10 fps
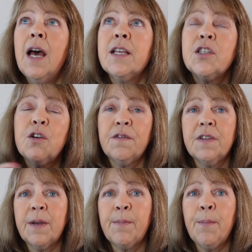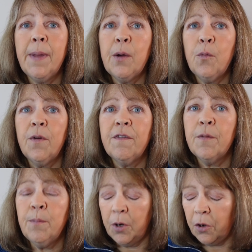softened up a bit with
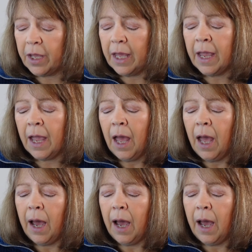blocking,